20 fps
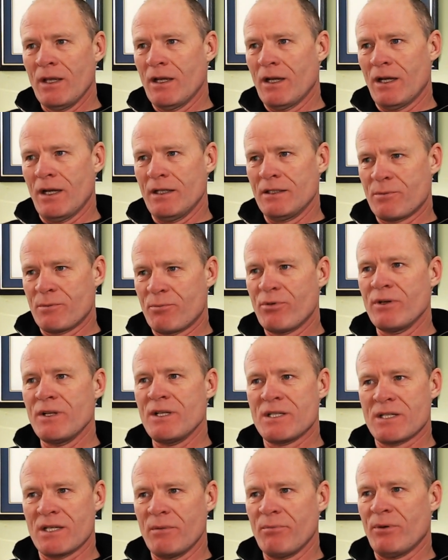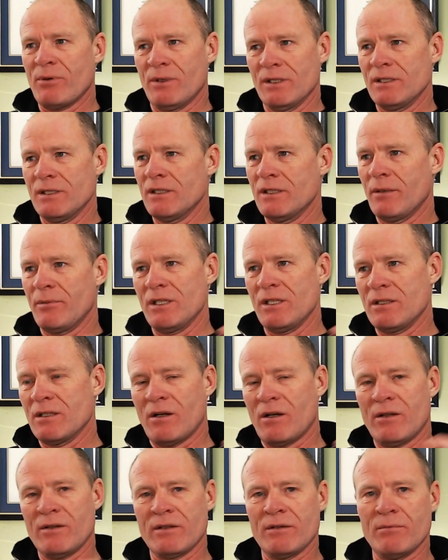Uh, it's pretty simple, and I mean
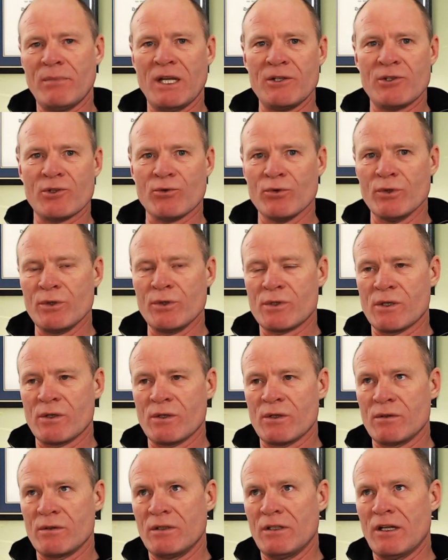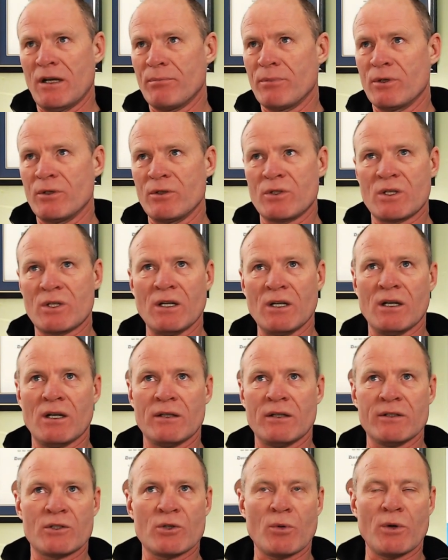all the major routes are numbered: uh,
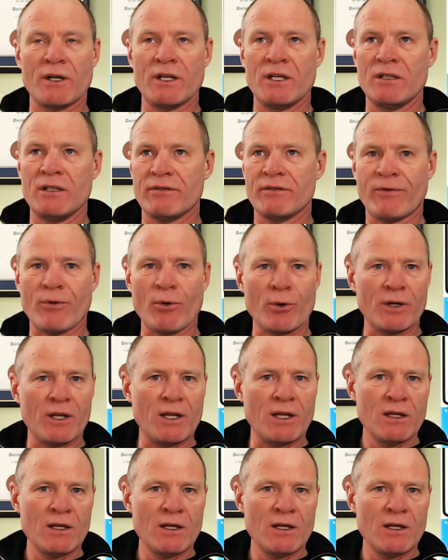the 20, the 40